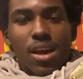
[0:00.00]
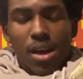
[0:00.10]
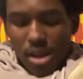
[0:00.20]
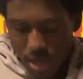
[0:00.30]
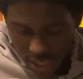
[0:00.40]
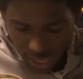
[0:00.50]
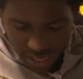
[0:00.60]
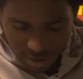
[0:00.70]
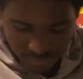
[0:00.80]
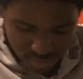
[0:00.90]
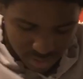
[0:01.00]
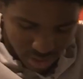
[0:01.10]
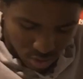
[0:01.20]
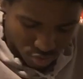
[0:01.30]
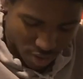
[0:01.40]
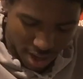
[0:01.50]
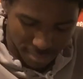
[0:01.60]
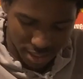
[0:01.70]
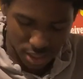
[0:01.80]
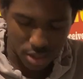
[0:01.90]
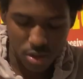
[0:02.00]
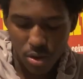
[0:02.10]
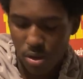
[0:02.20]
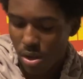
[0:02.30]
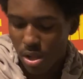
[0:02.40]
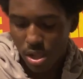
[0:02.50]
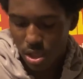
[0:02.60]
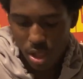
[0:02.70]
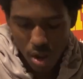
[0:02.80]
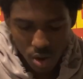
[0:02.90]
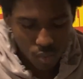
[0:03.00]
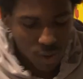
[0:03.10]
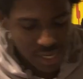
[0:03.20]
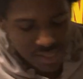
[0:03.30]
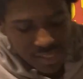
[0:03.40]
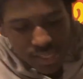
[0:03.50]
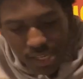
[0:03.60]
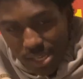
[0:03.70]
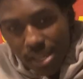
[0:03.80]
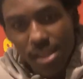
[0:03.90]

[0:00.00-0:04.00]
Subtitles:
hoodie I got from Still Grimy. A little long white tee.